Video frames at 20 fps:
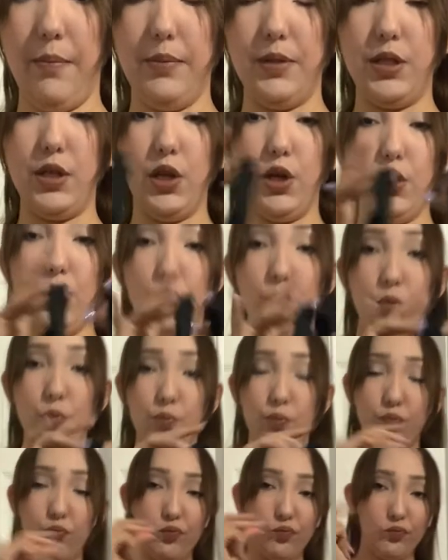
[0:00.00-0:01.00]
So
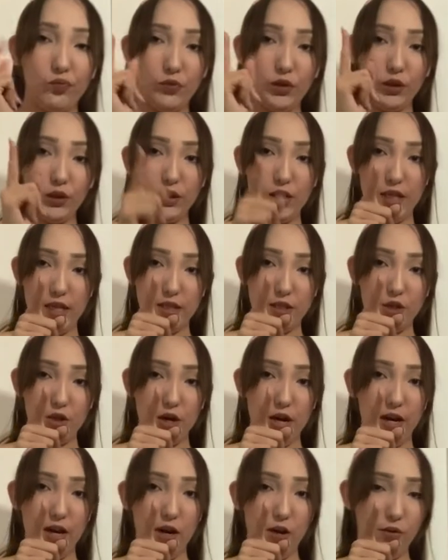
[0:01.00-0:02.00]
let's try
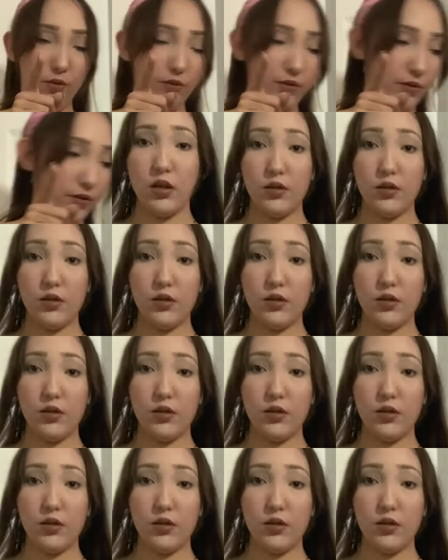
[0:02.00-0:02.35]
it on.